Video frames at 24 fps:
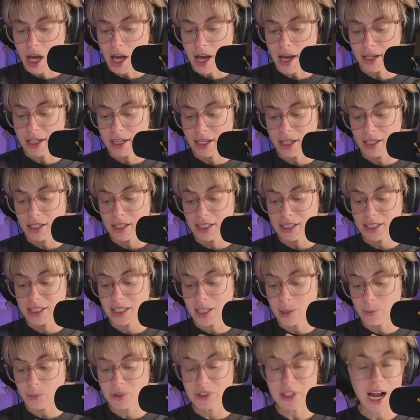I can
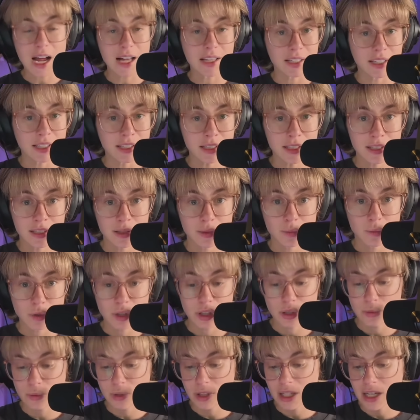skip silence, which
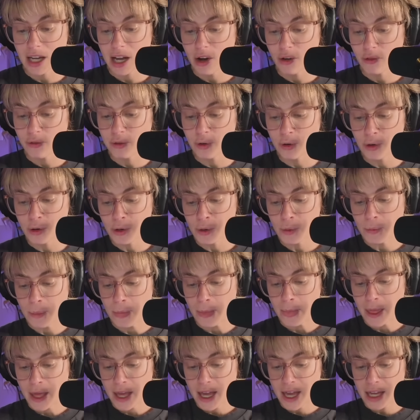is really helpful.
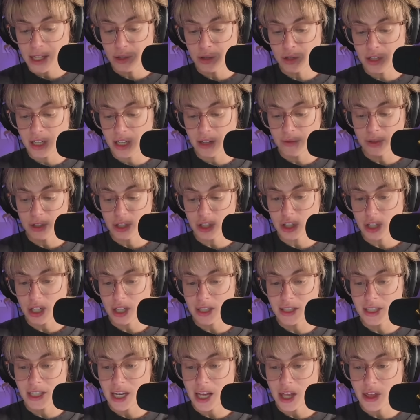And you can even
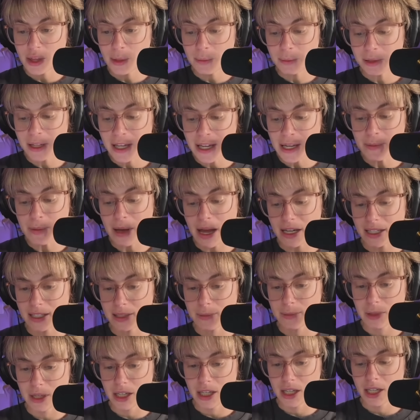adjust the playback
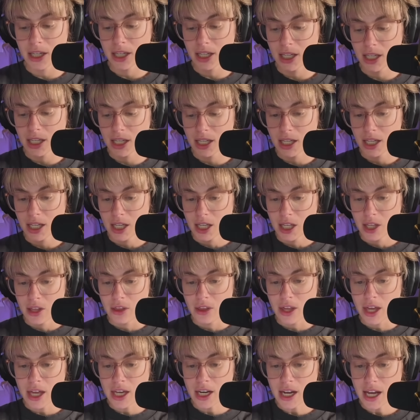speed.
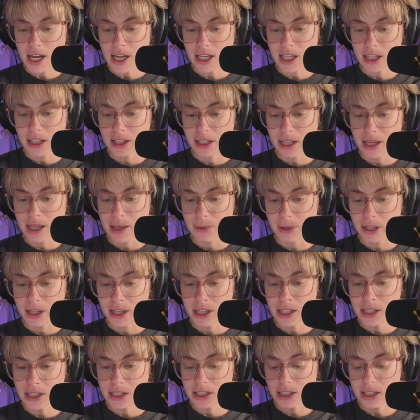Then I can label
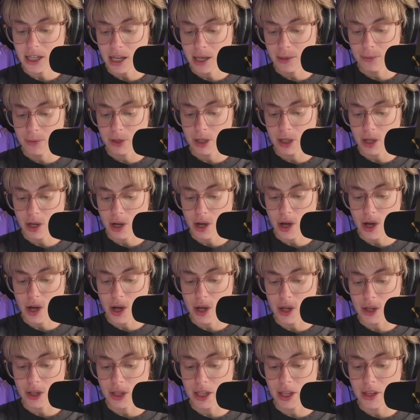it. I'm going to
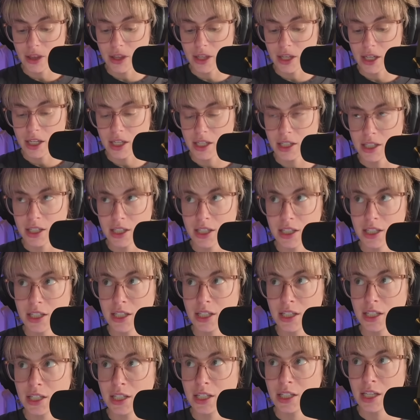call
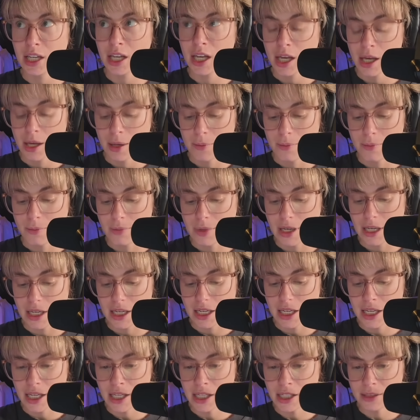this
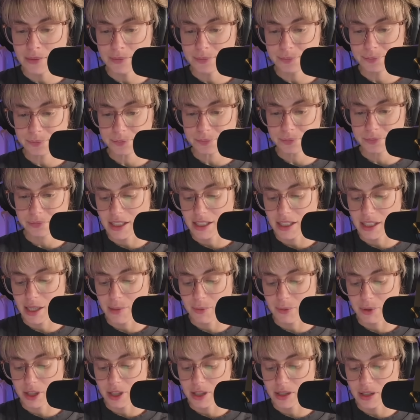Mean It. That's the
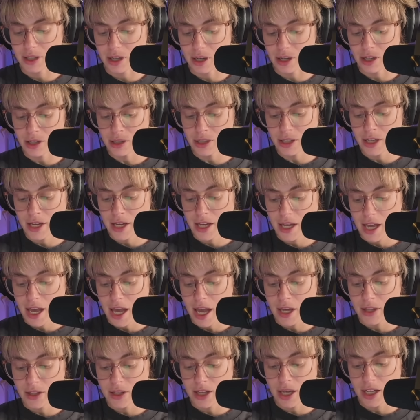name of this song,
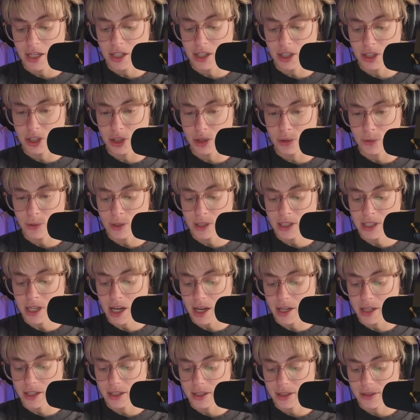and then do
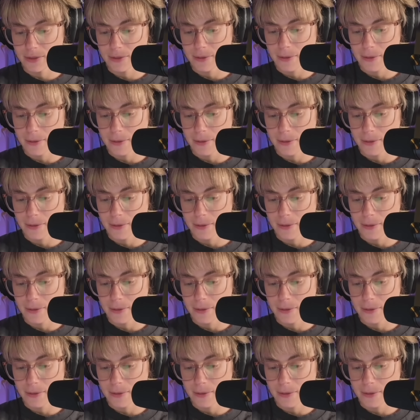done.